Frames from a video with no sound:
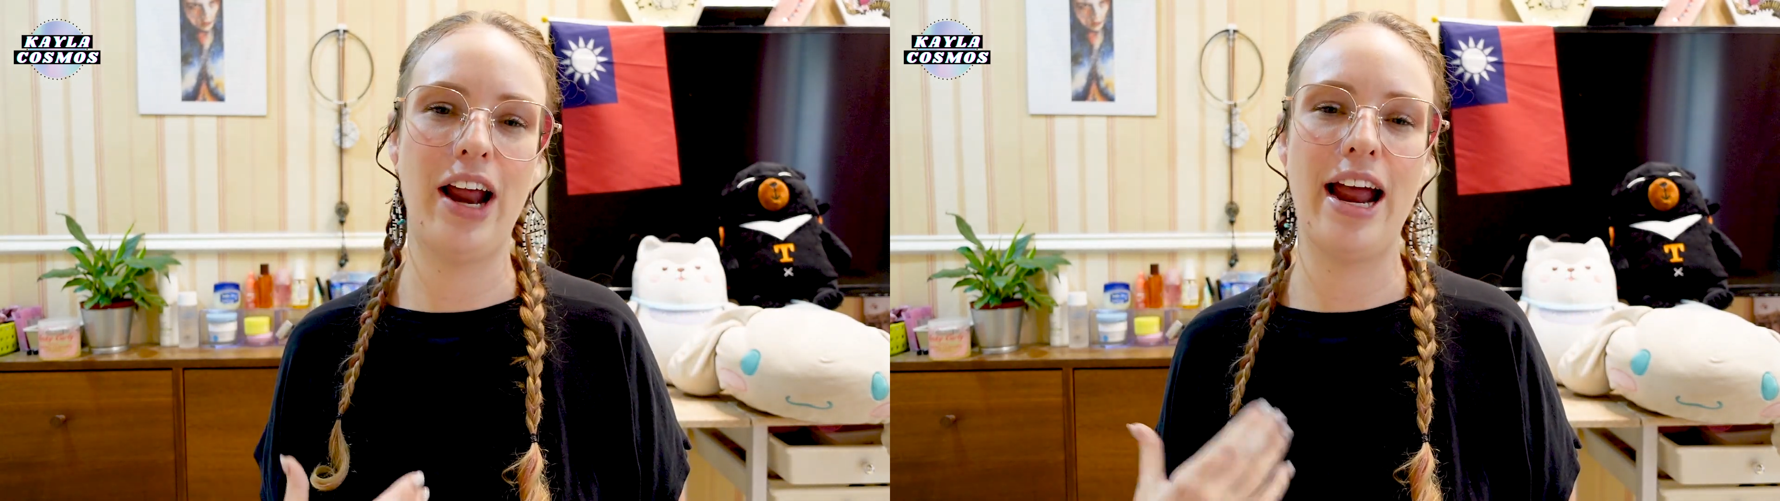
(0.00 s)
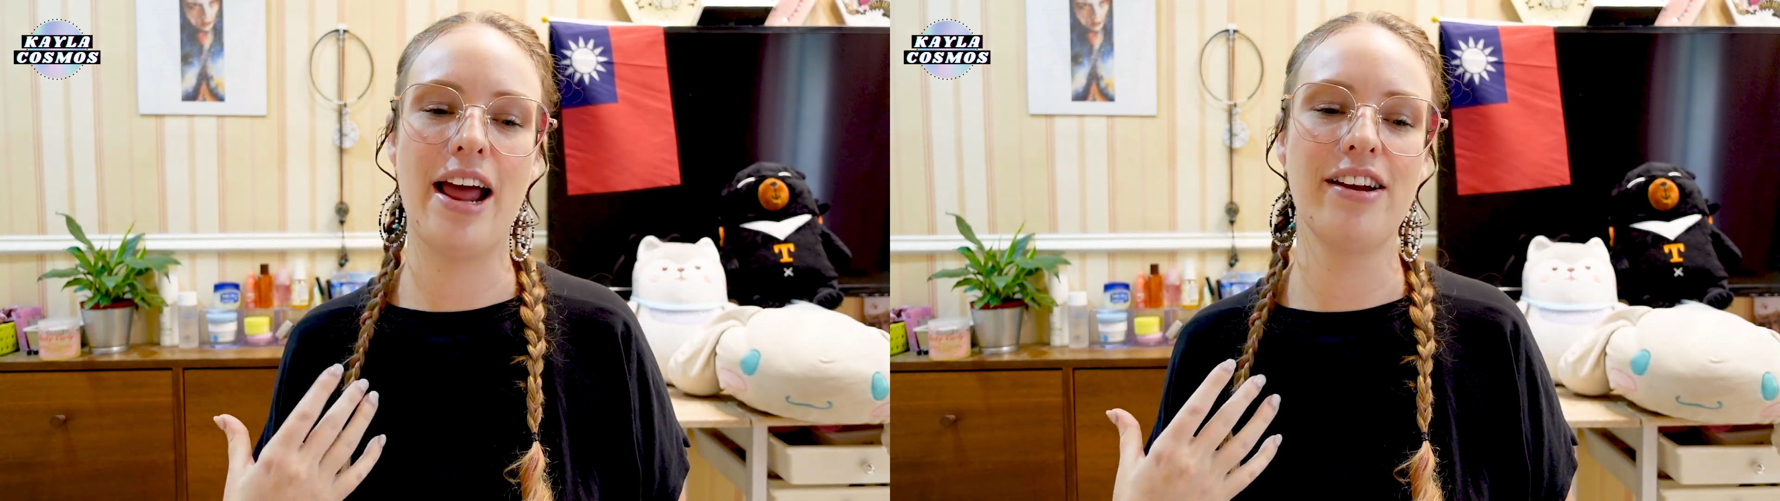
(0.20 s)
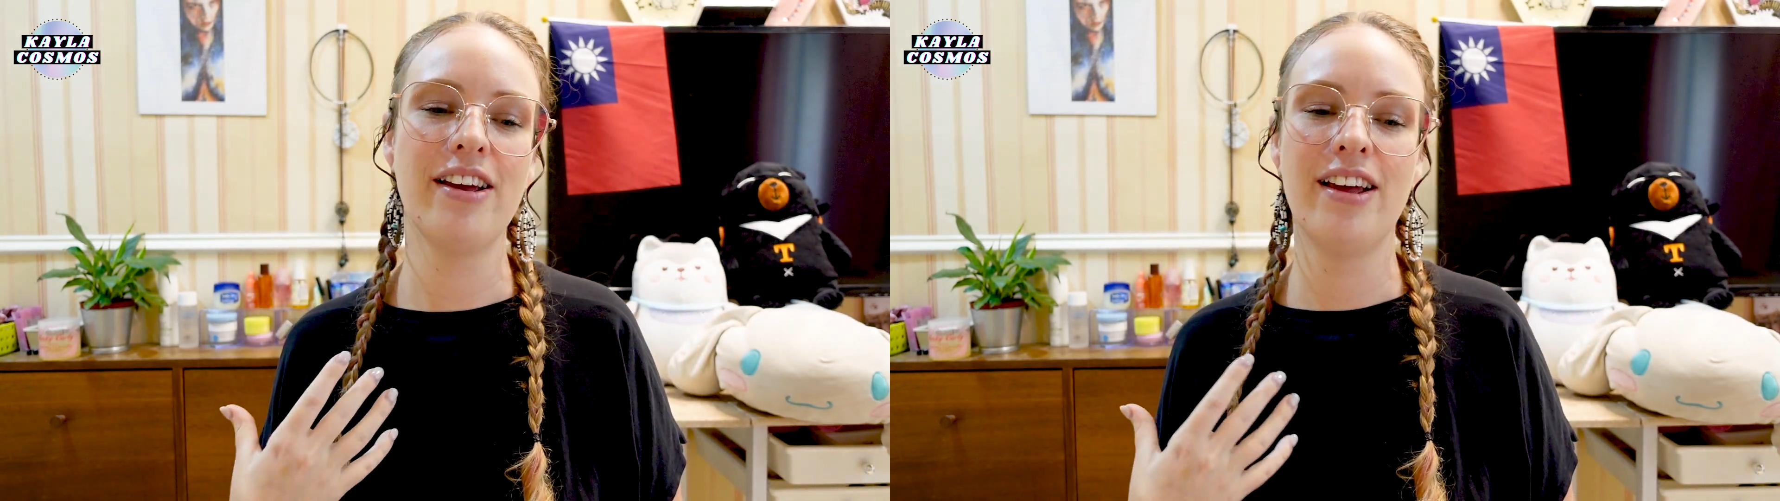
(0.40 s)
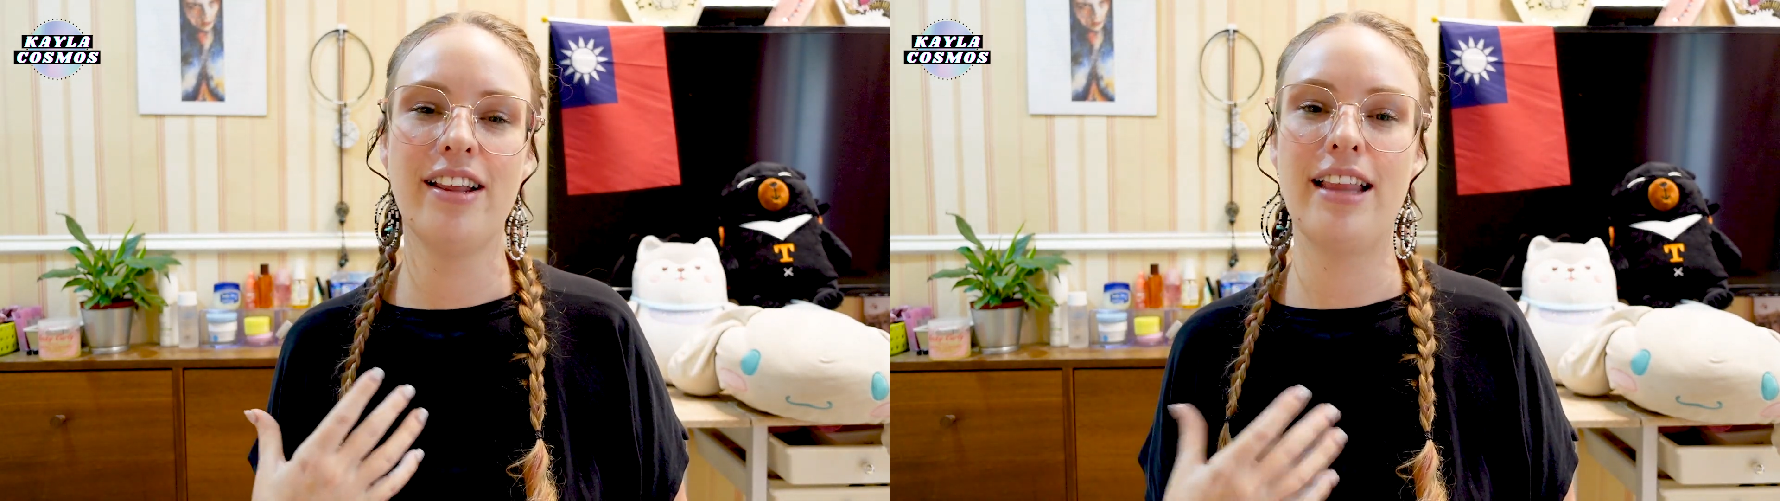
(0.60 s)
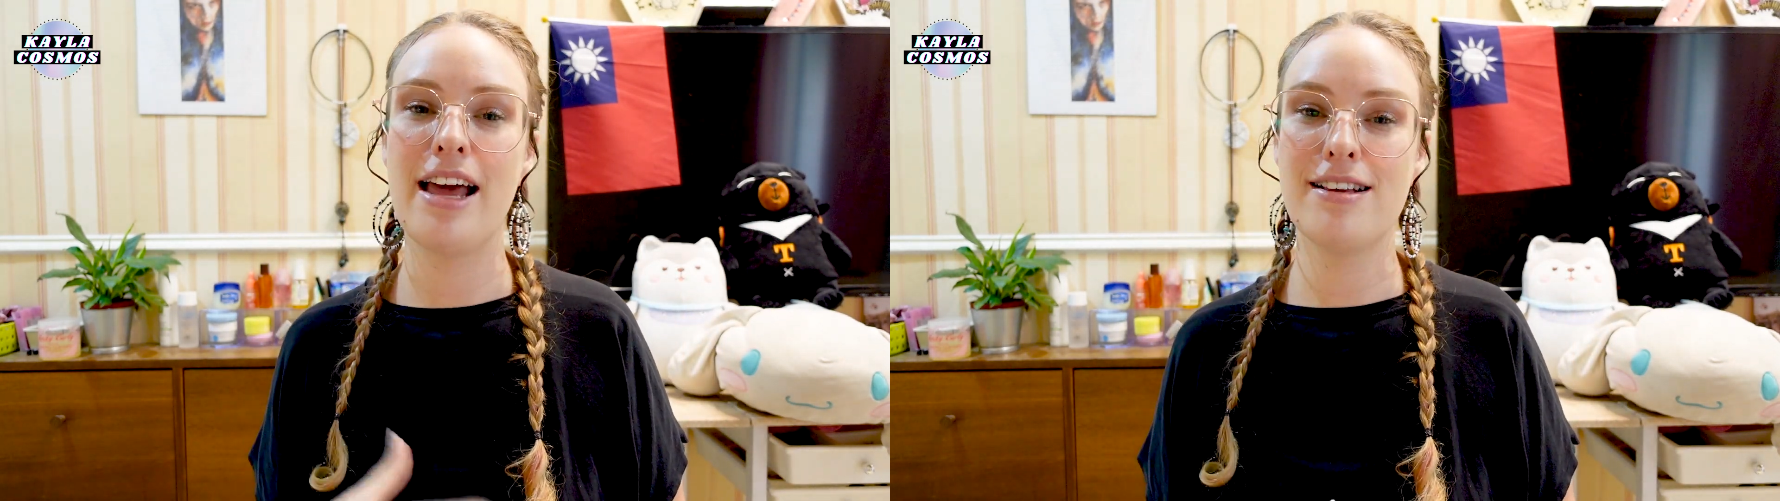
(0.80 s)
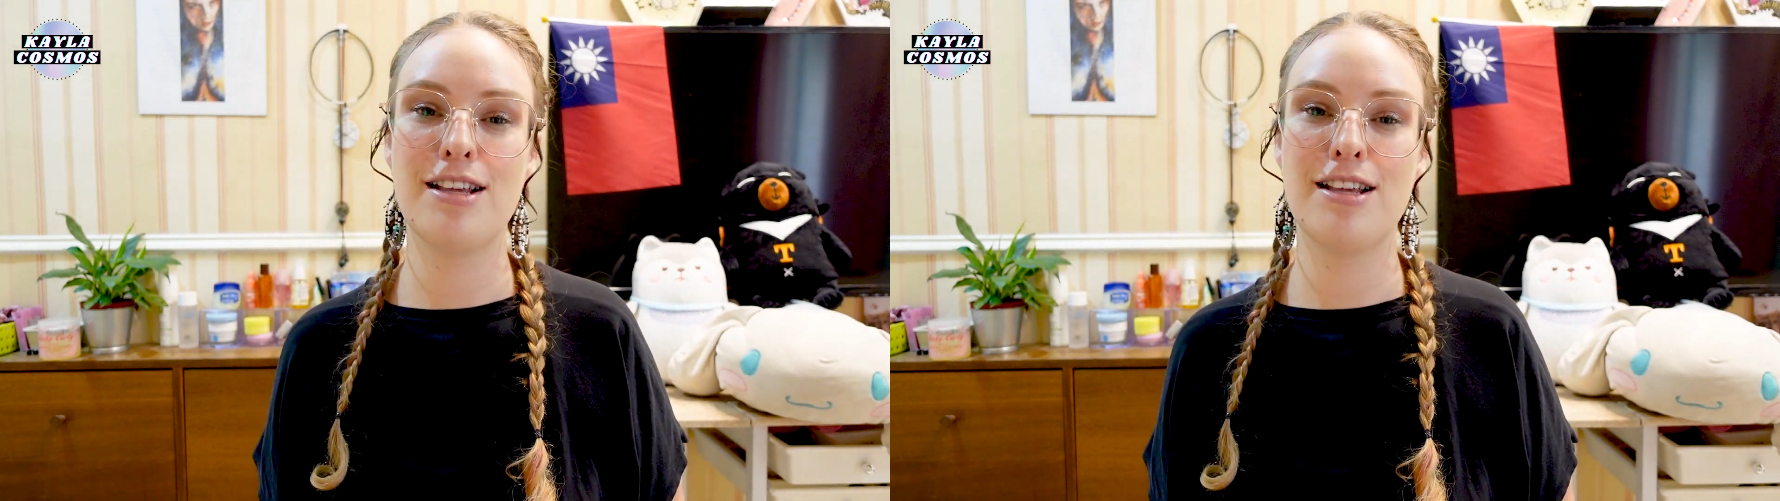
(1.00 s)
and that is